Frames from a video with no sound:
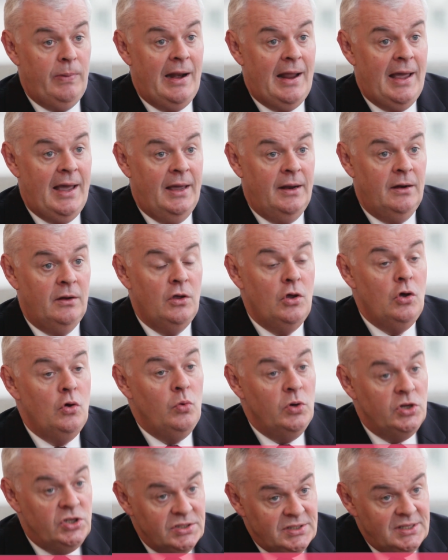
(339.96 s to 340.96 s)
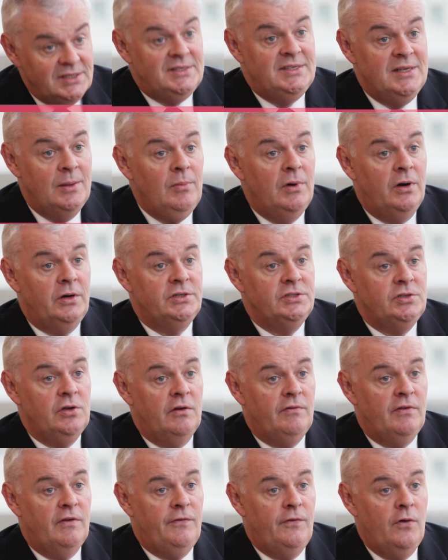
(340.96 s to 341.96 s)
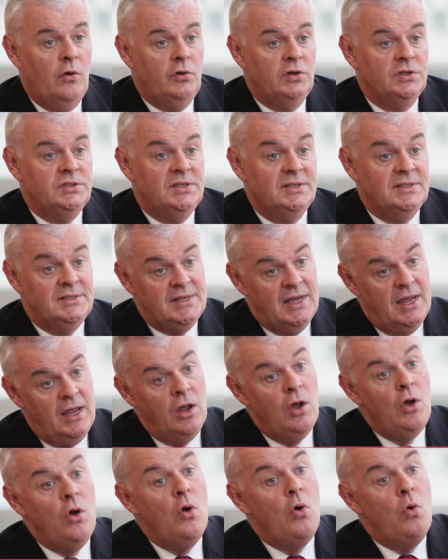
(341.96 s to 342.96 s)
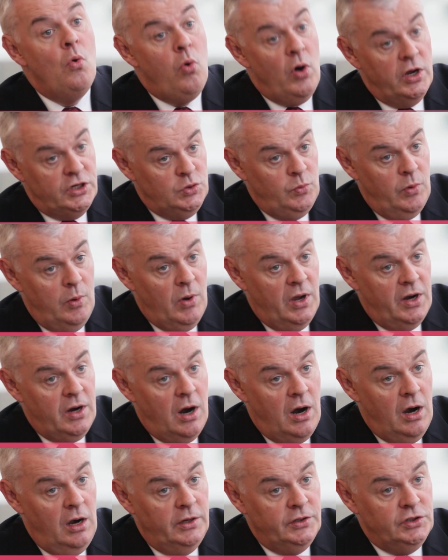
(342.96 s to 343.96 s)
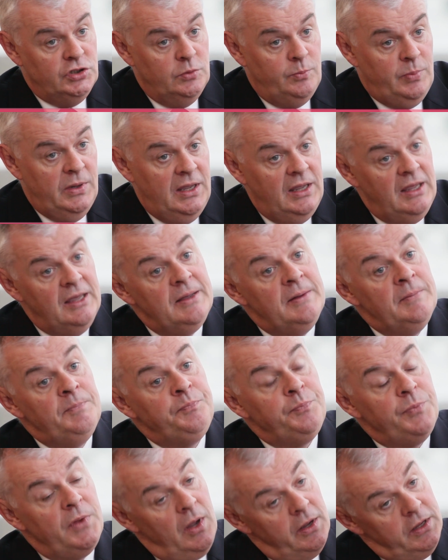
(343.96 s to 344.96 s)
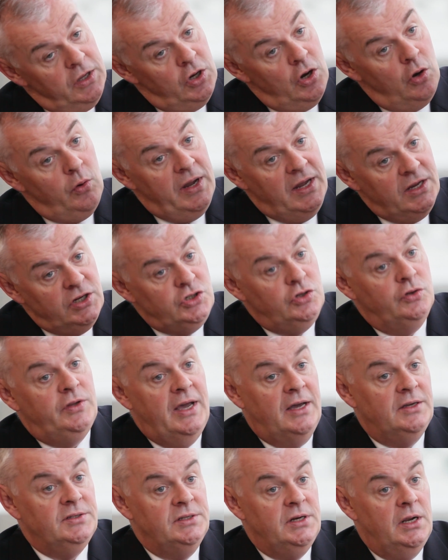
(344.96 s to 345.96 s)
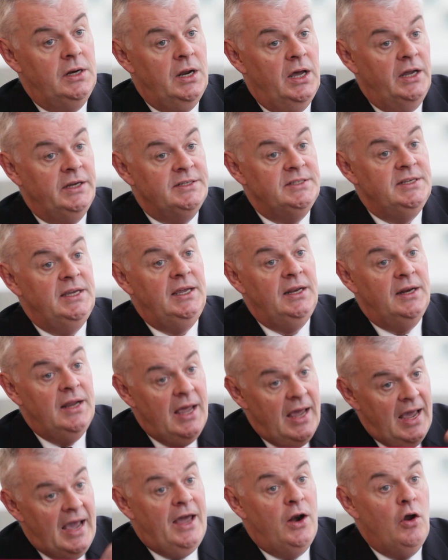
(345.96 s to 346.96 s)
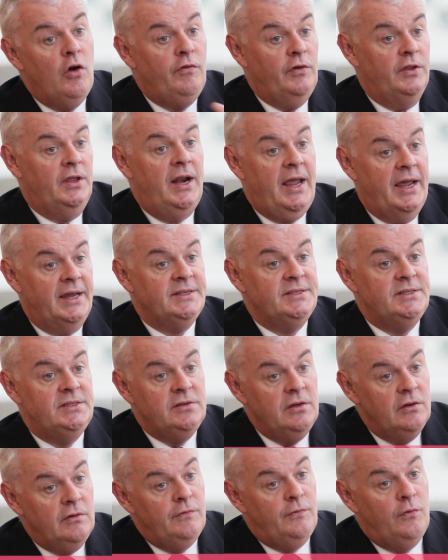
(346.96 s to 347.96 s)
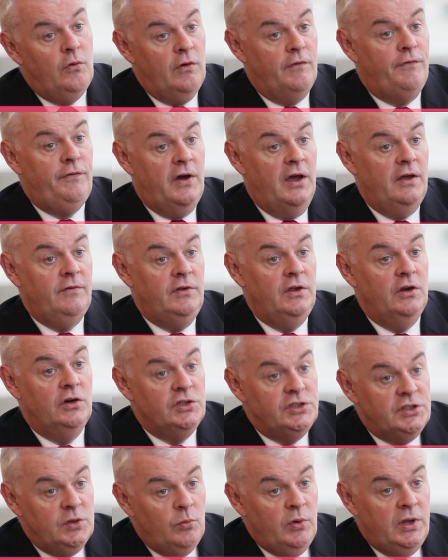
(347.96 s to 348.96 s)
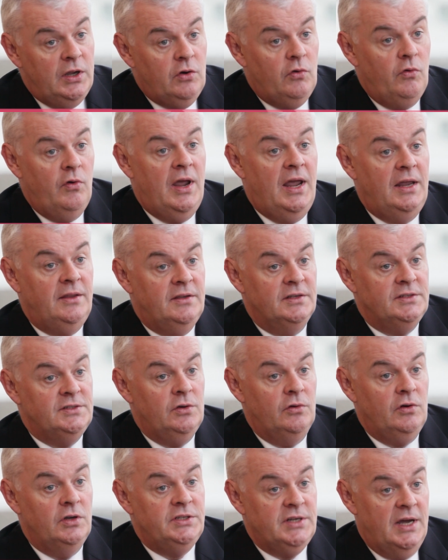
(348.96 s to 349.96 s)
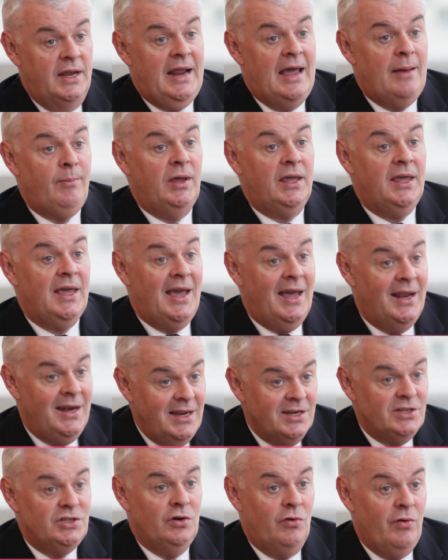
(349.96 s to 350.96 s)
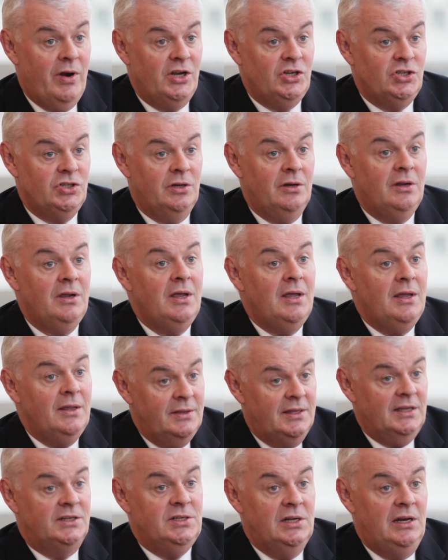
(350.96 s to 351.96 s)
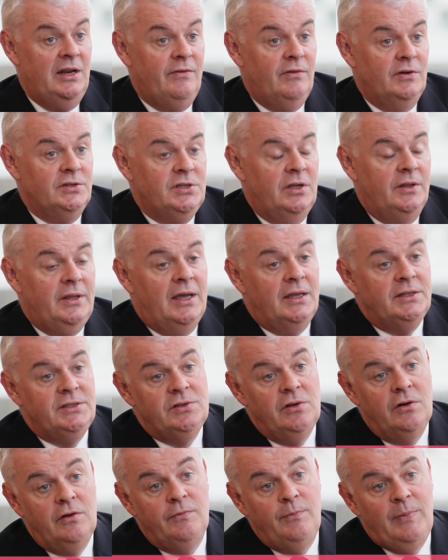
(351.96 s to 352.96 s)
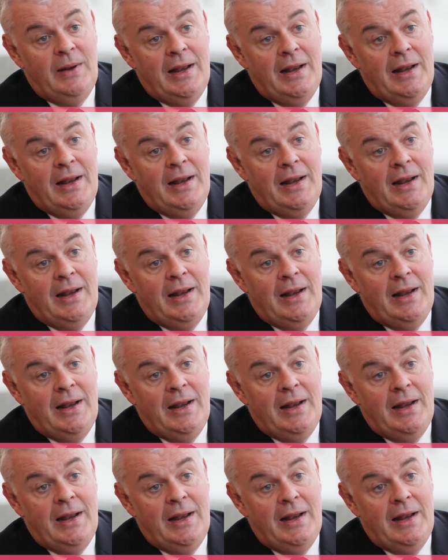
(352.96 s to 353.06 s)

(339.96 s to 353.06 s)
plan, which is a similar sort of a focus and say, what do we want Ireland to be, in 2019 and over the next 4 or 5 years, that we create the sort of dynamic and integration that delivers on that sort of